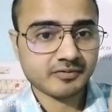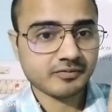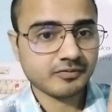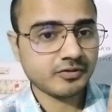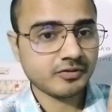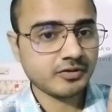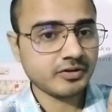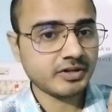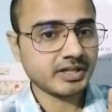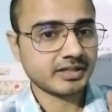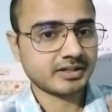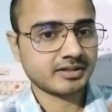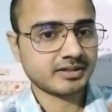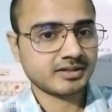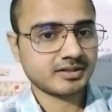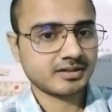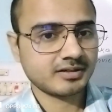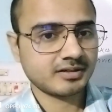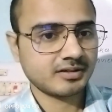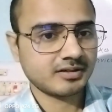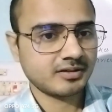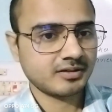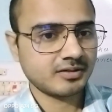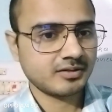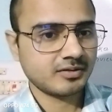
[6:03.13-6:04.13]
for it.
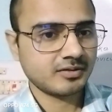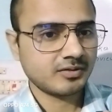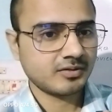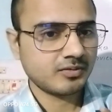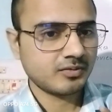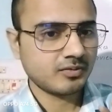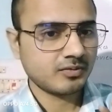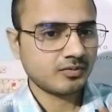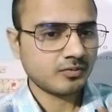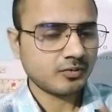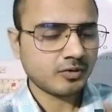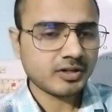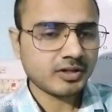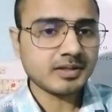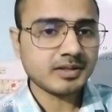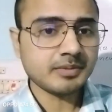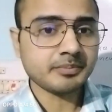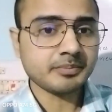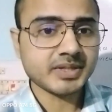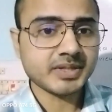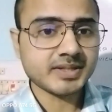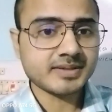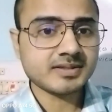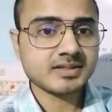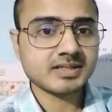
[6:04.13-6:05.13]
What are the
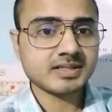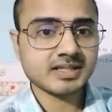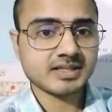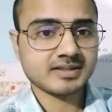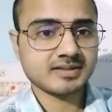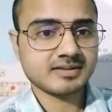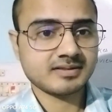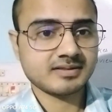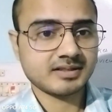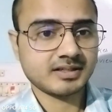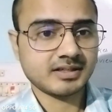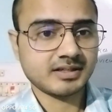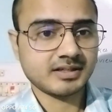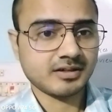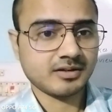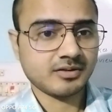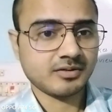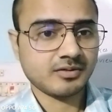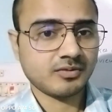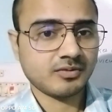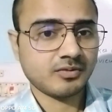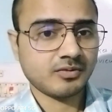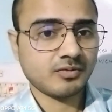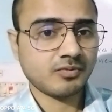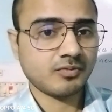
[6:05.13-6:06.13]
mistakes there?
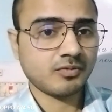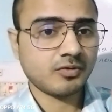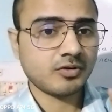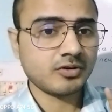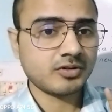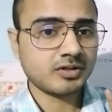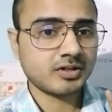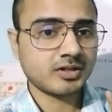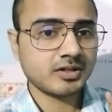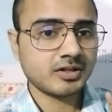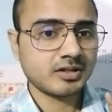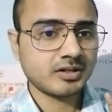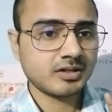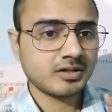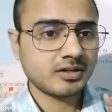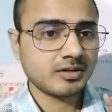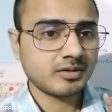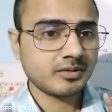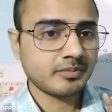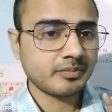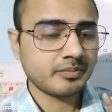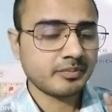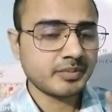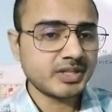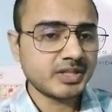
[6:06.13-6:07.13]
What
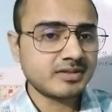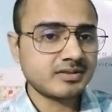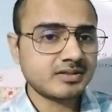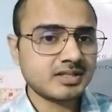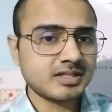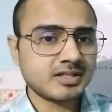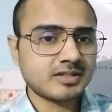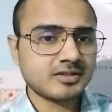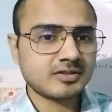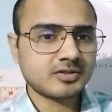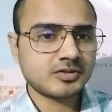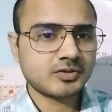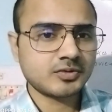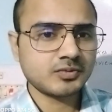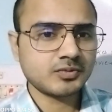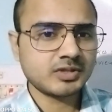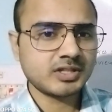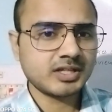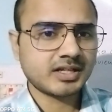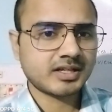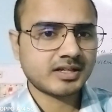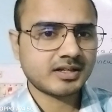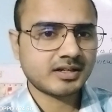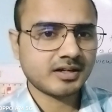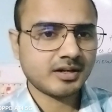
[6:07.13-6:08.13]
mistakes do
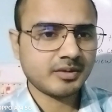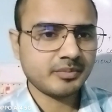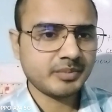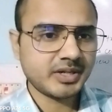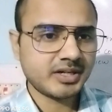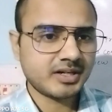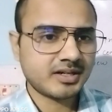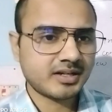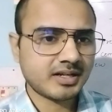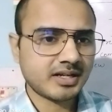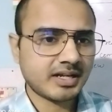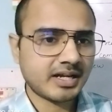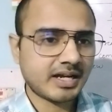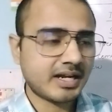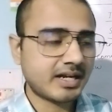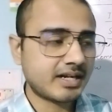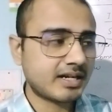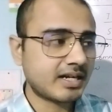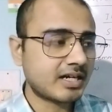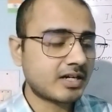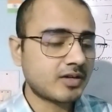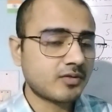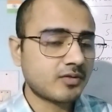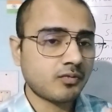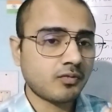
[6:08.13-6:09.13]
they commit and
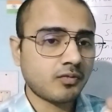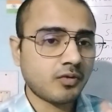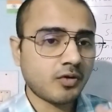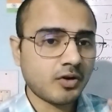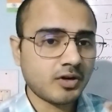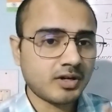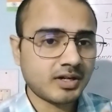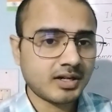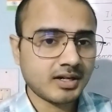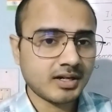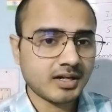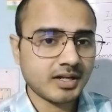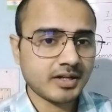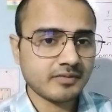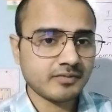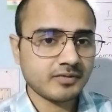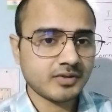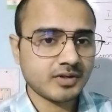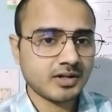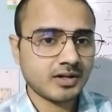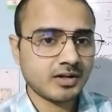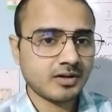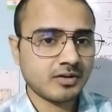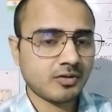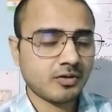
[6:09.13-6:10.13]
at what
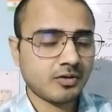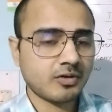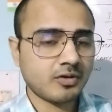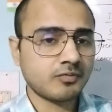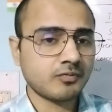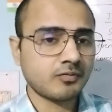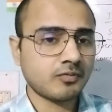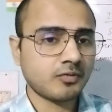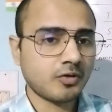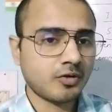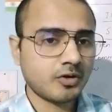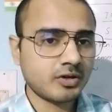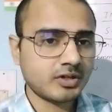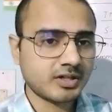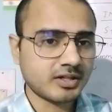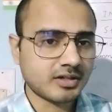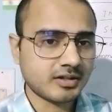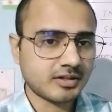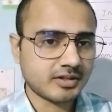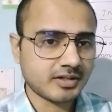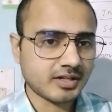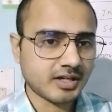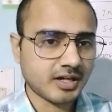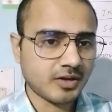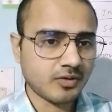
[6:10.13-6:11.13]
level, on what
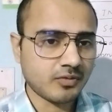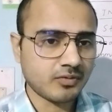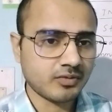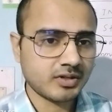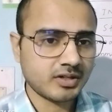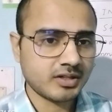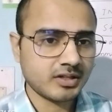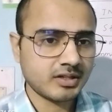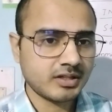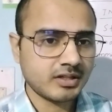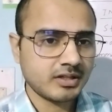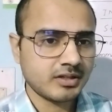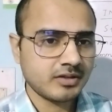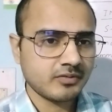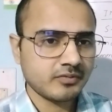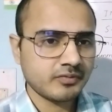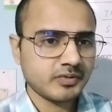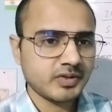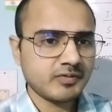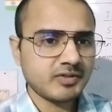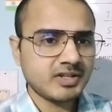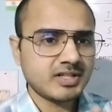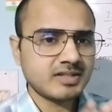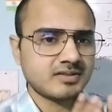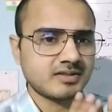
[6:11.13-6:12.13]
ground? We
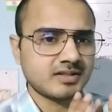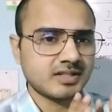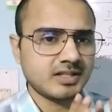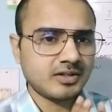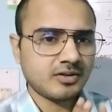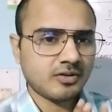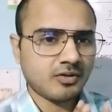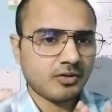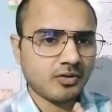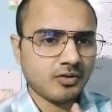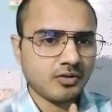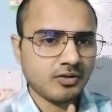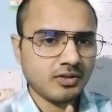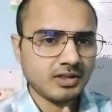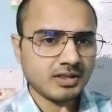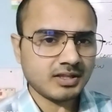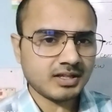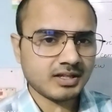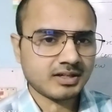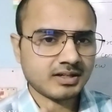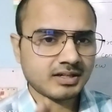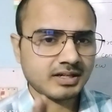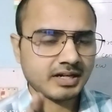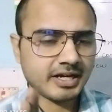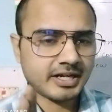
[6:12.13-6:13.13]
will see all
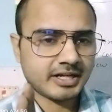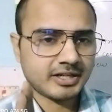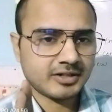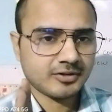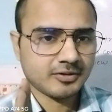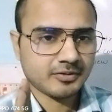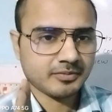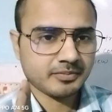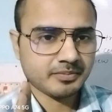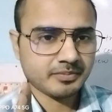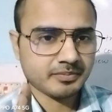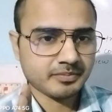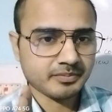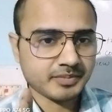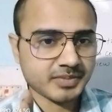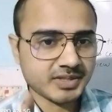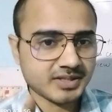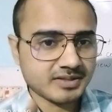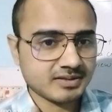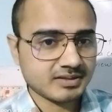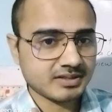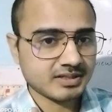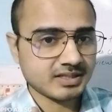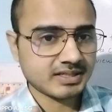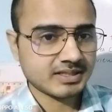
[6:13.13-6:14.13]
the kind of
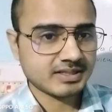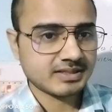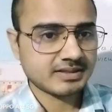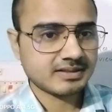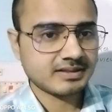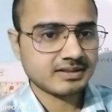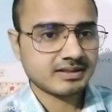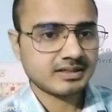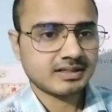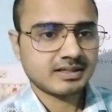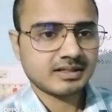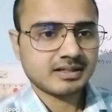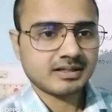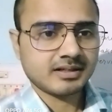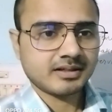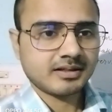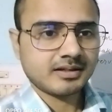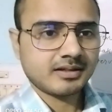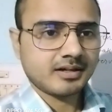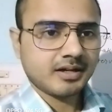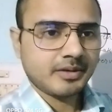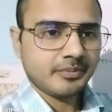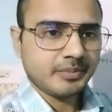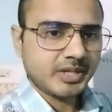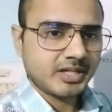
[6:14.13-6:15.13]
mistakes
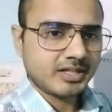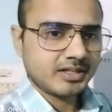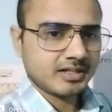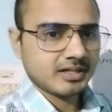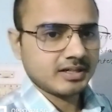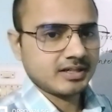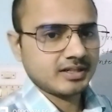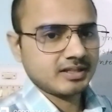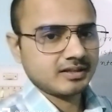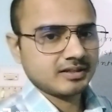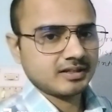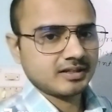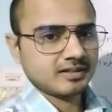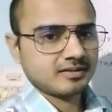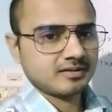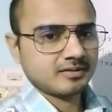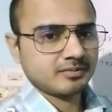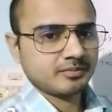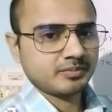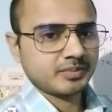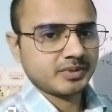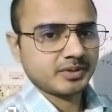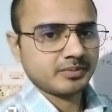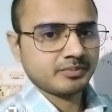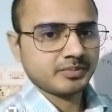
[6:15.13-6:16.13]
committed in this
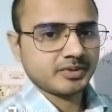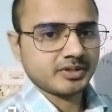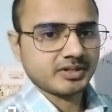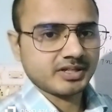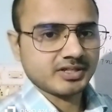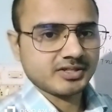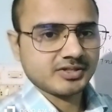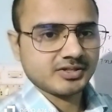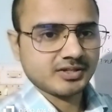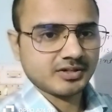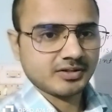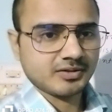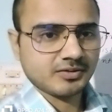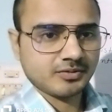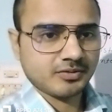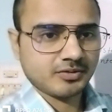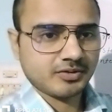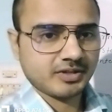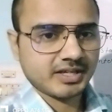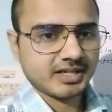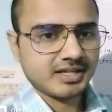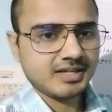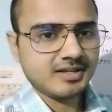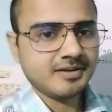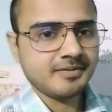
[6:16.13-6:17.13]
preparation.
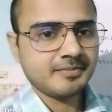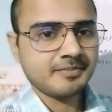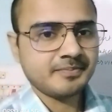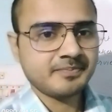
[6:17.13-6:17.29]
Okay.